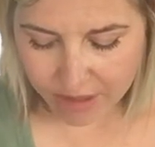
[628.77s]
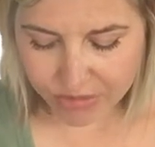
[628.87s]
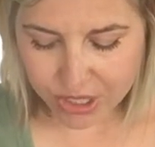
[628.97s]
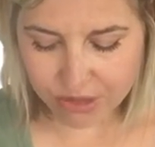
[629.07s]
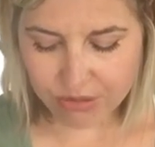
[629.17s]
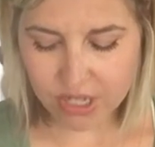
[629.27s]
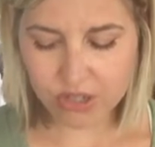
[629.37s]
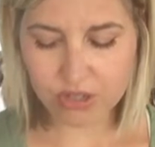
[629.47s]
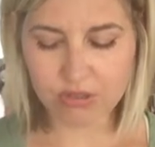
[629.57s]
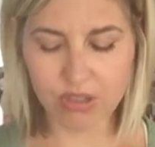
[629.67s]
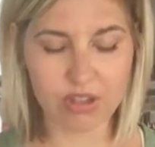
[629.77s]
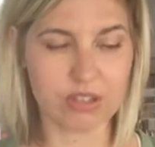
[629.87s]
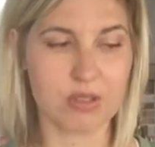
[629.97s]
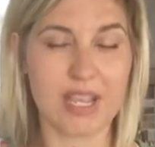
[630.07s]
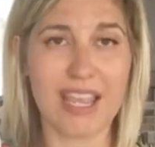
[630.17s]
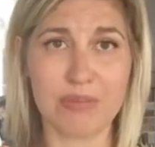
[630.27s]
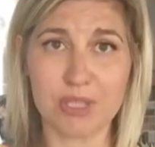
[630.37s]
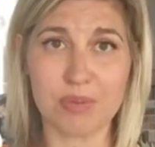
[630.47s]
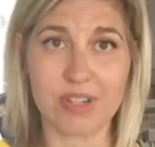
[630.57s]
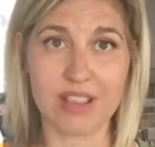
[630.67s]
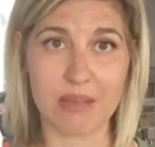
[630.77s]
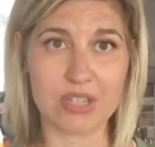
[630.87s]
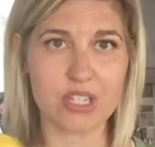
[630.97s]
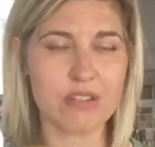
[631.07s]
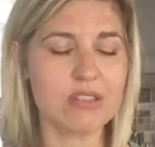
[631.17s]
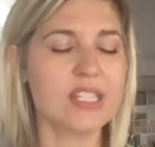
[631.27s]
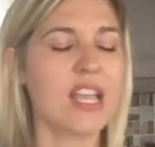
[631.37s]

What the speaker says: 2 2/3 tablespoon of lemon juice.